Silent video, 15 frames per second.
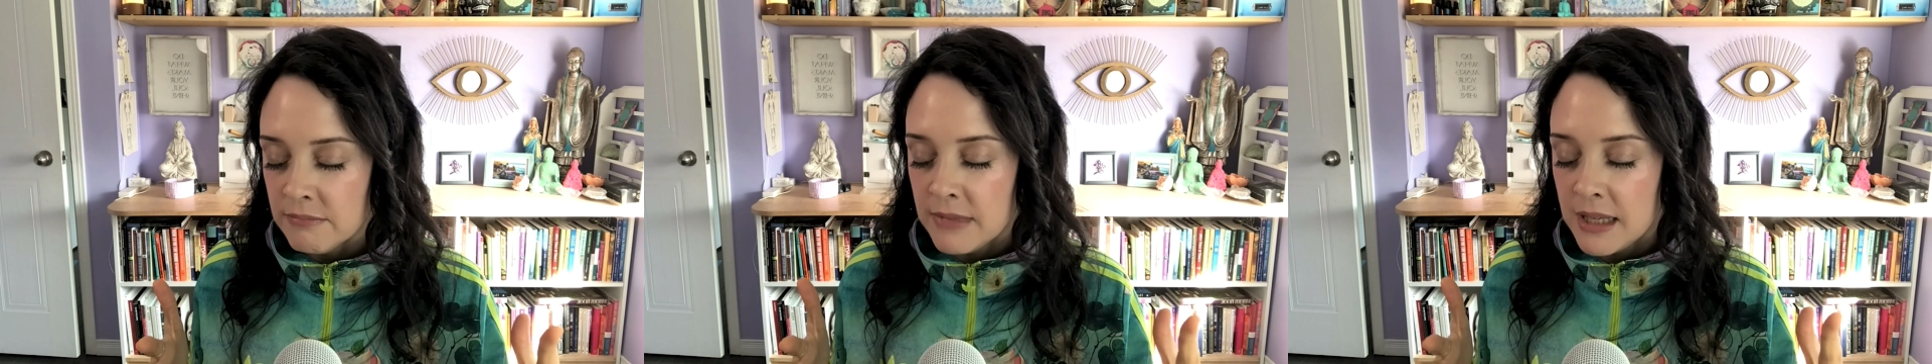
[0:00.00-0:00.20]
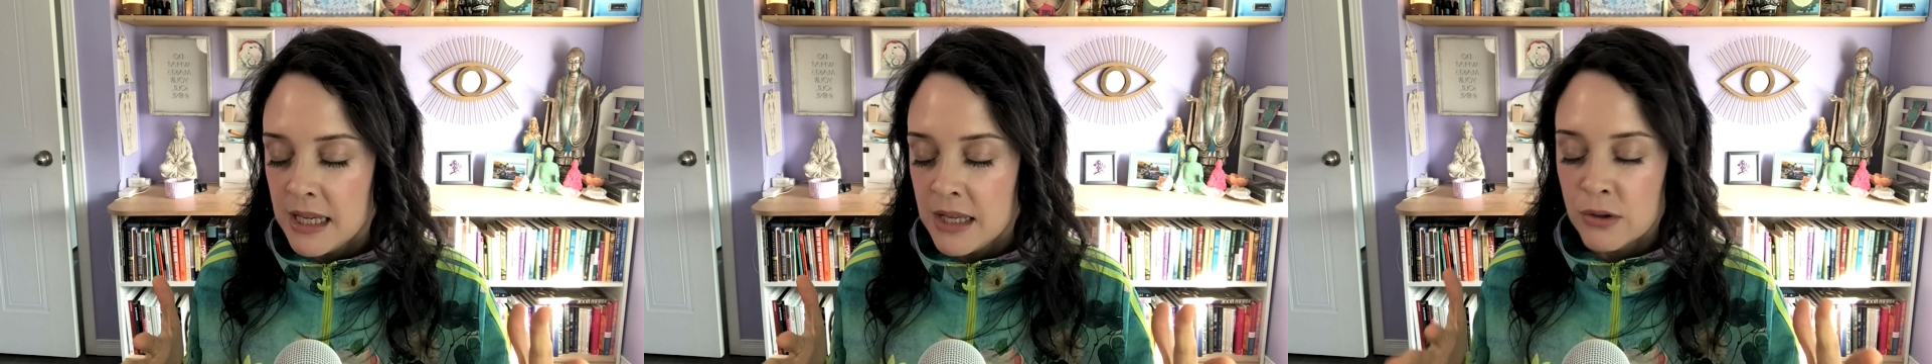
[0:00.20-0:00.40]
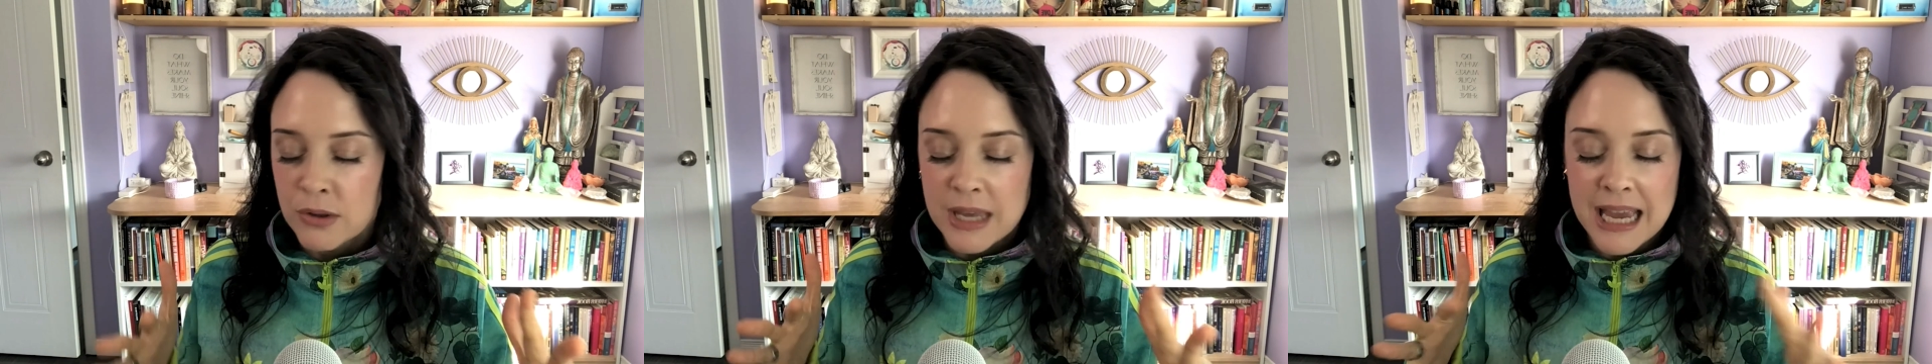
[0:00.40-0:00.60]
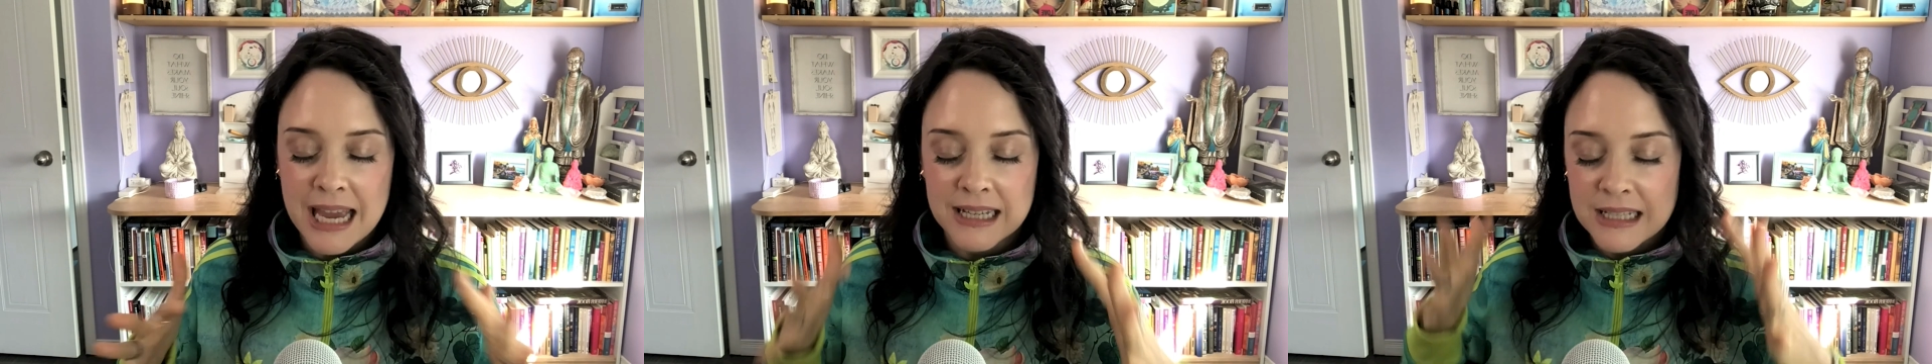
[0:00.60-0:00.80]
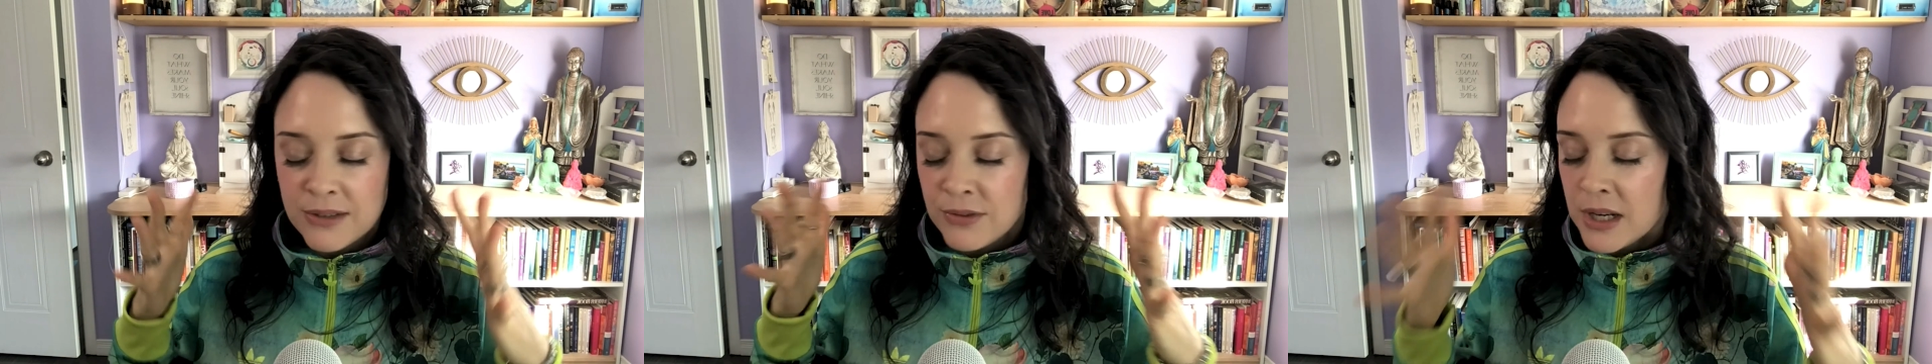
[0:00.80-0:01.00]
either the
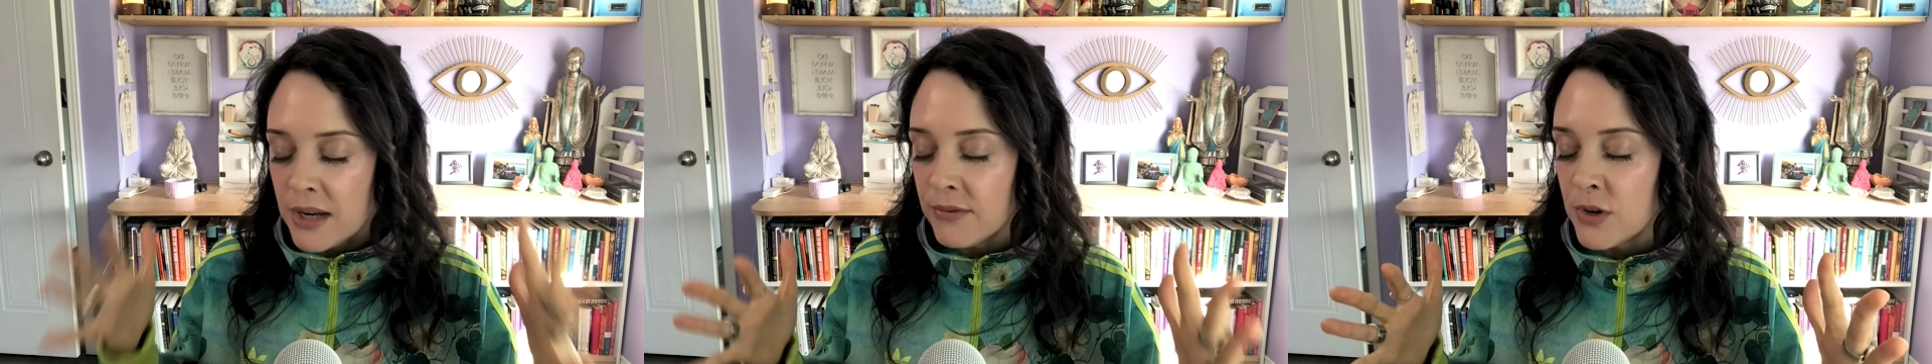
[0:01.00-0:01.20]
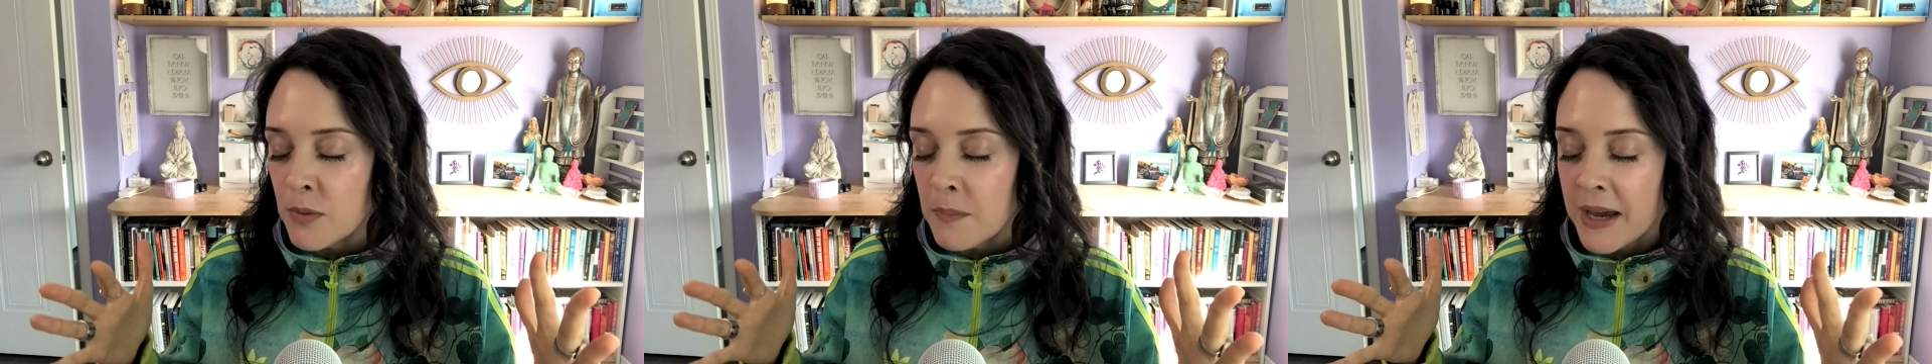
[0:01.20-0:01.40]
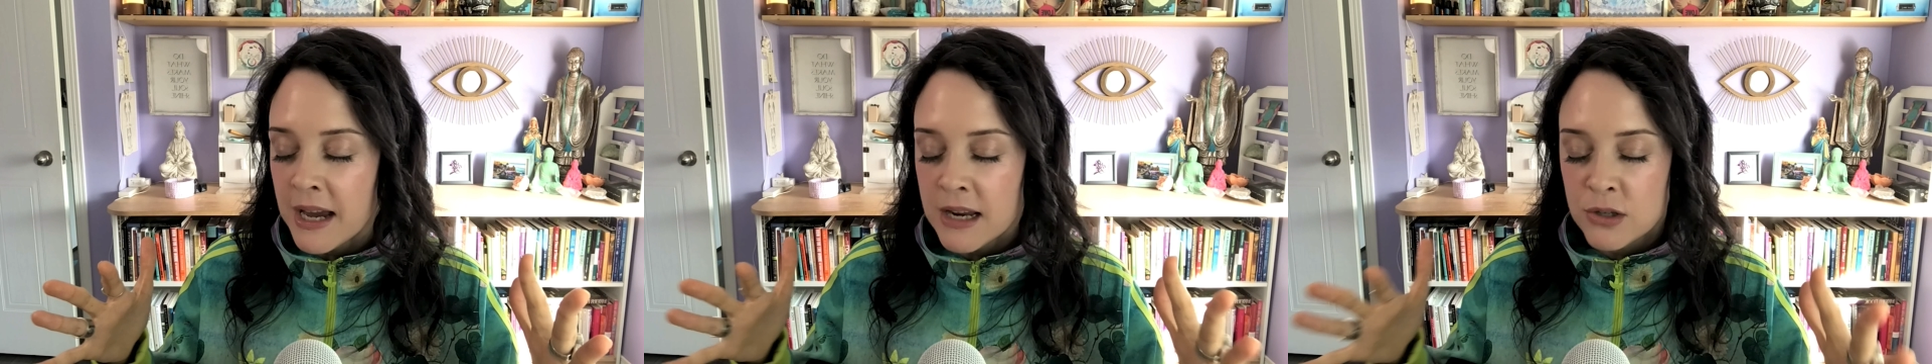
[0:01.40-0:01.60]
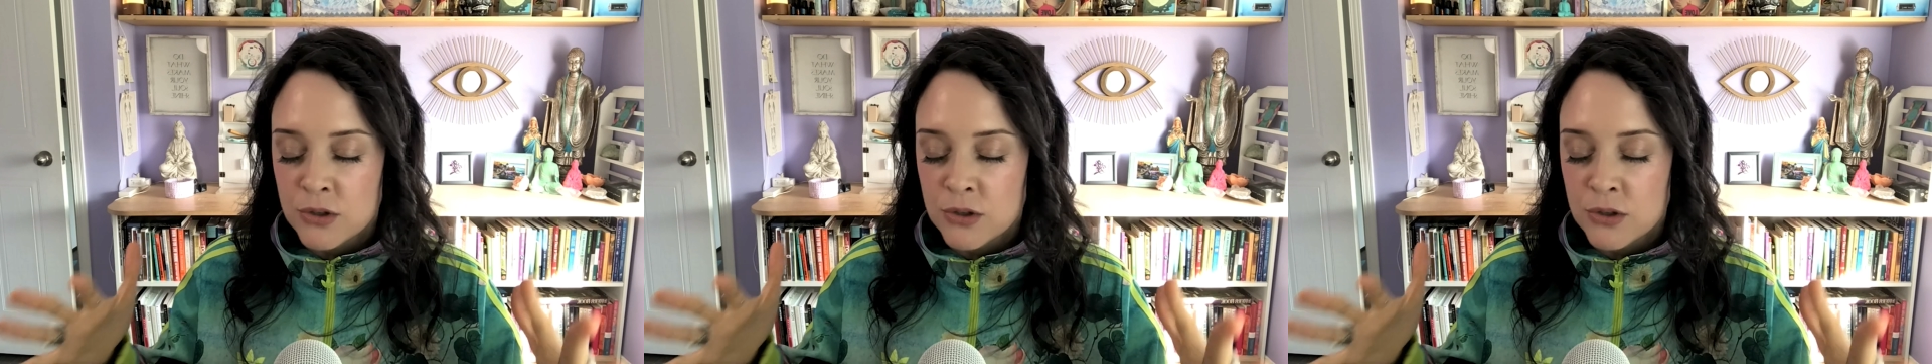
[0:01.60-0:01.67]
activity of your mind